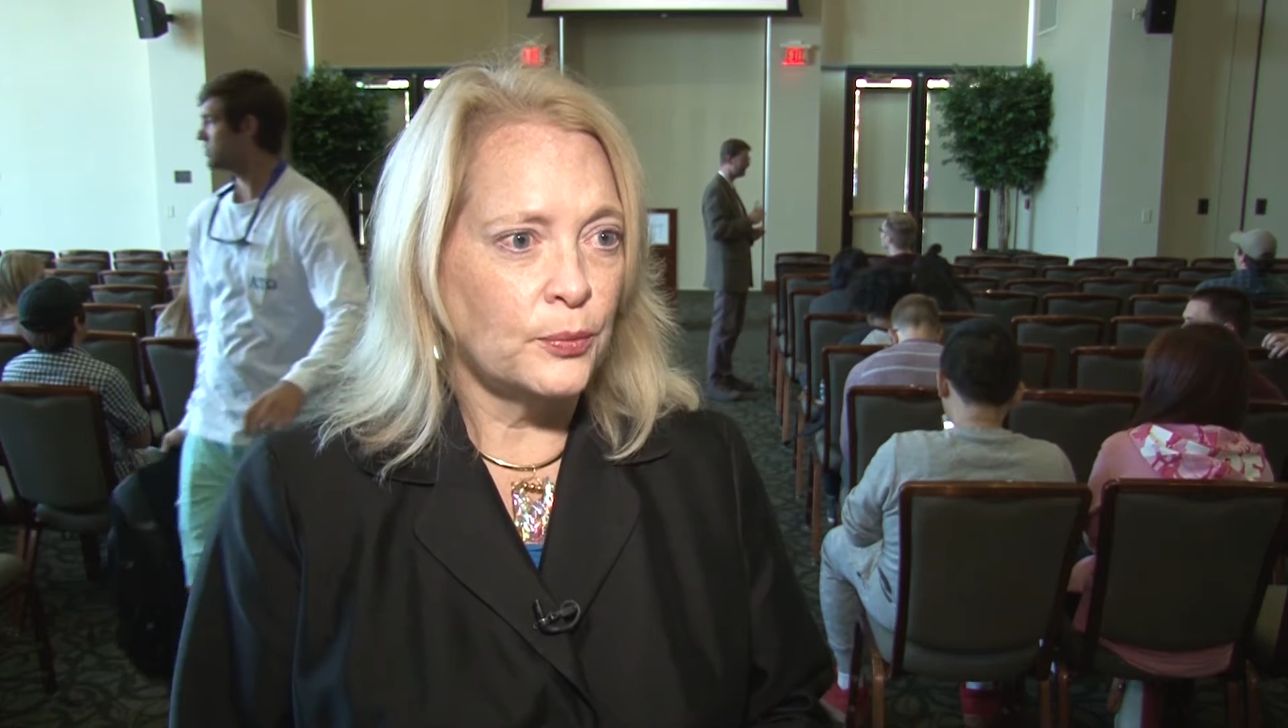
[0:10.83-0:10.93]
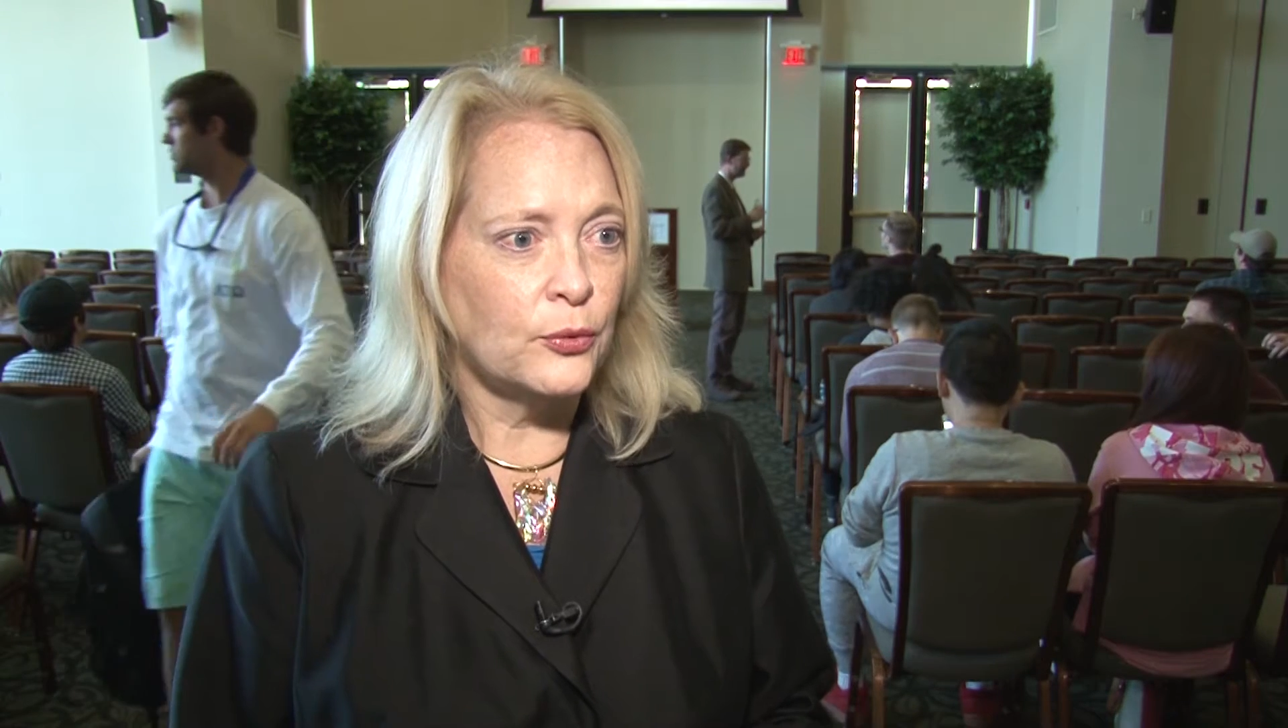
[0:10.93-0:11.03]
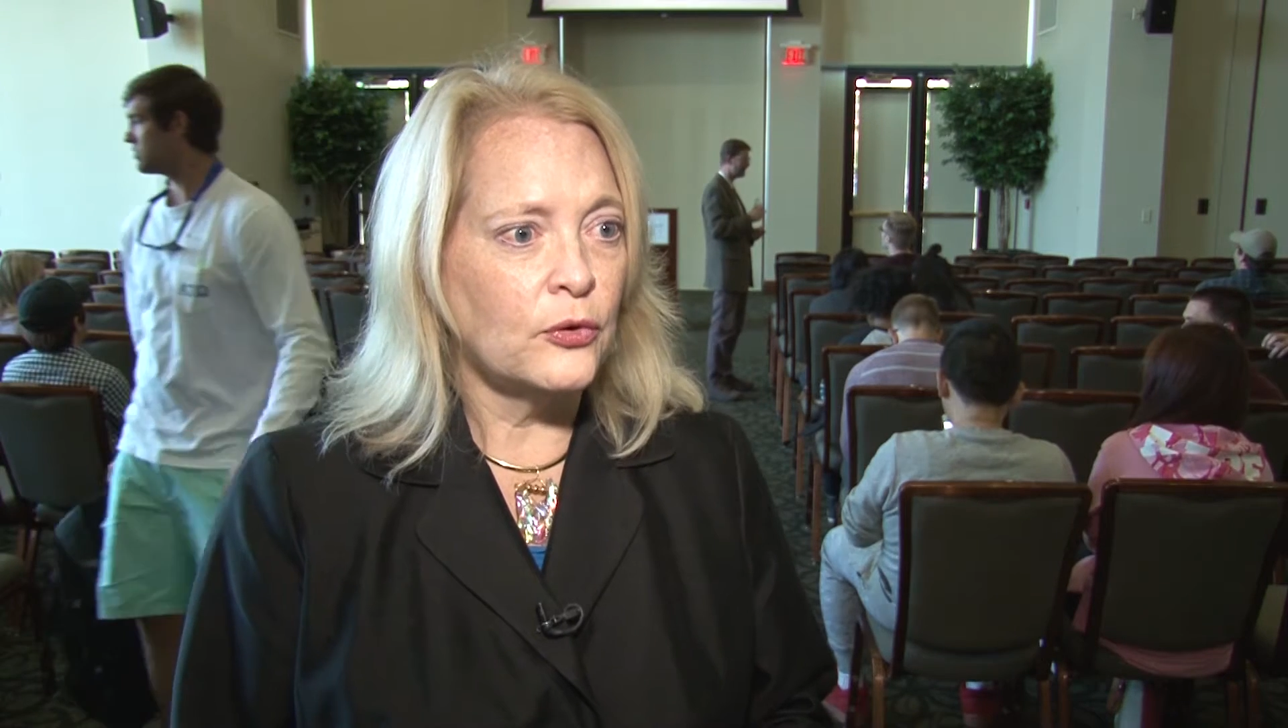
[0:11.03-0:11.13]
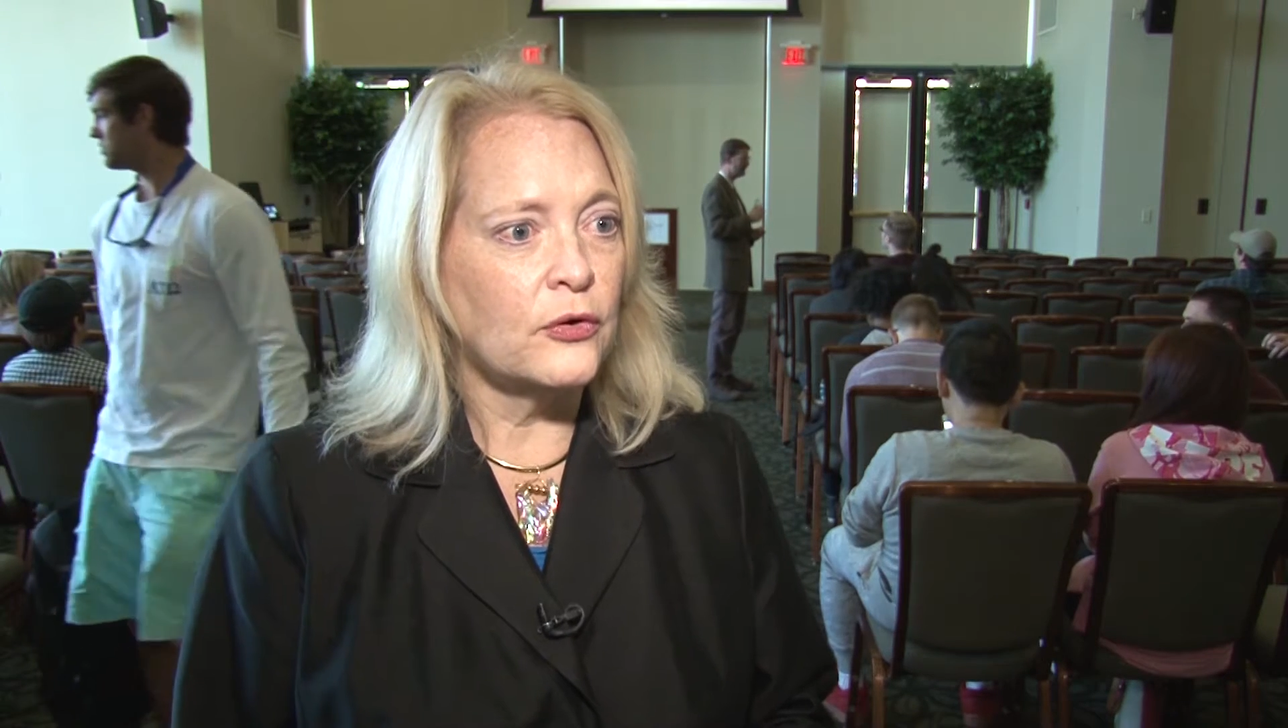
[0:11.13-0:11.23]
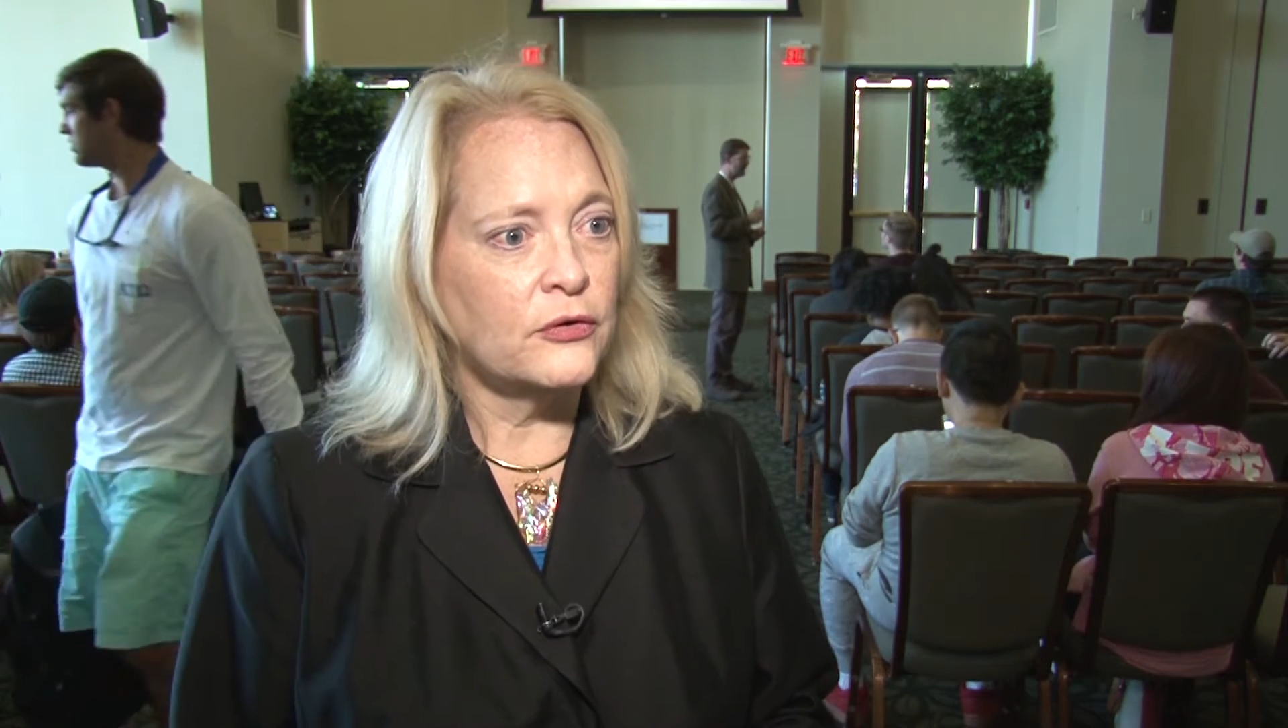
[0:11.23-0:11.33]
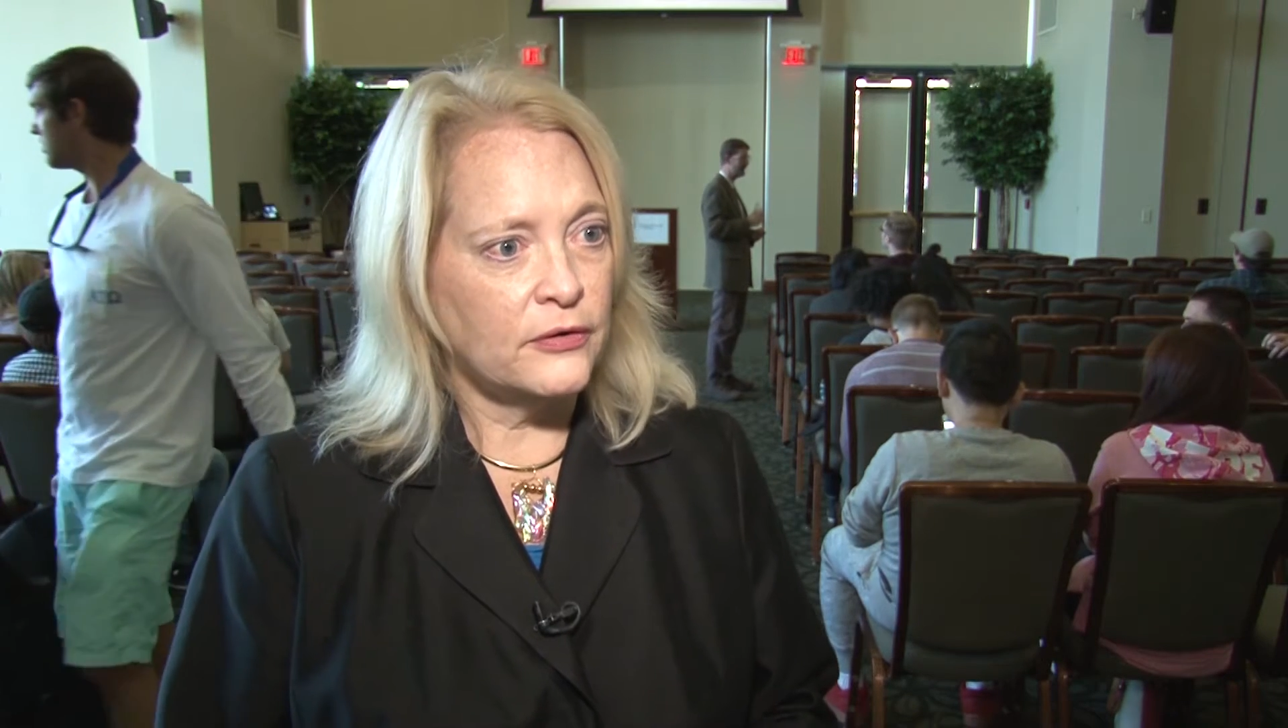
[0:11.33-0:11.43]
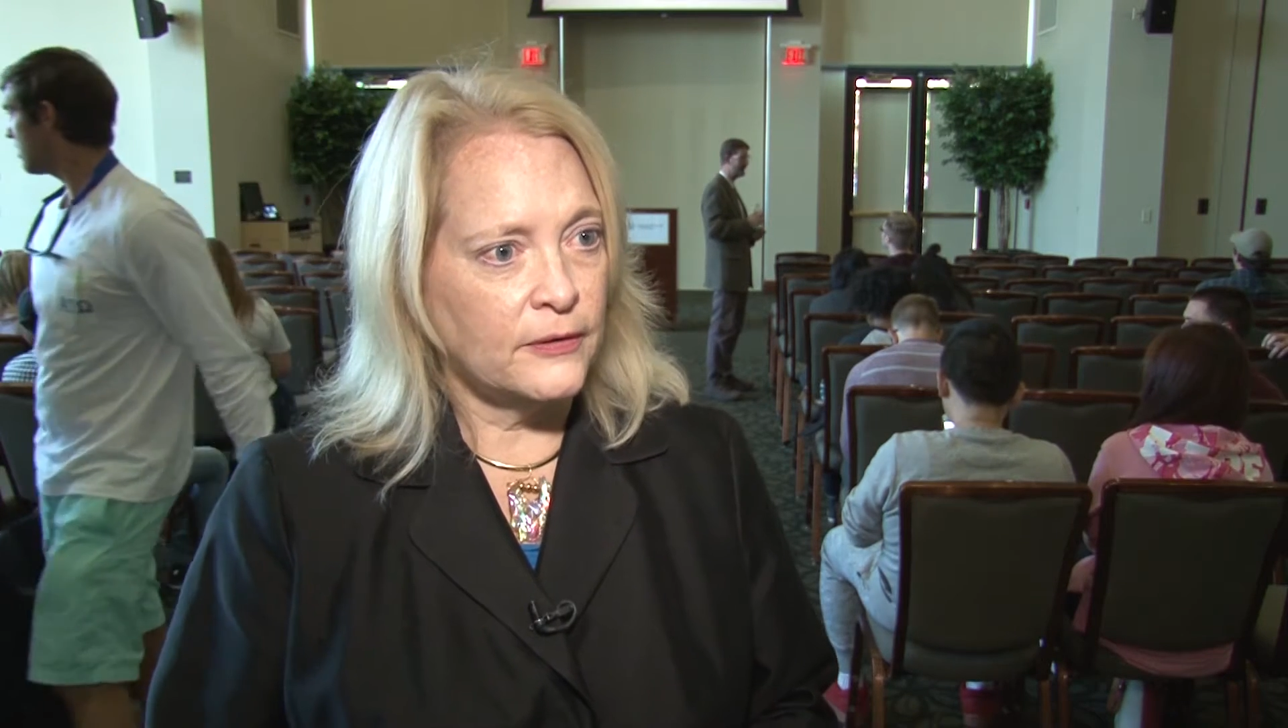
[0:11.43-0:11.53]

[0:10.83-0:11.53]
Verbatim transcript: Board.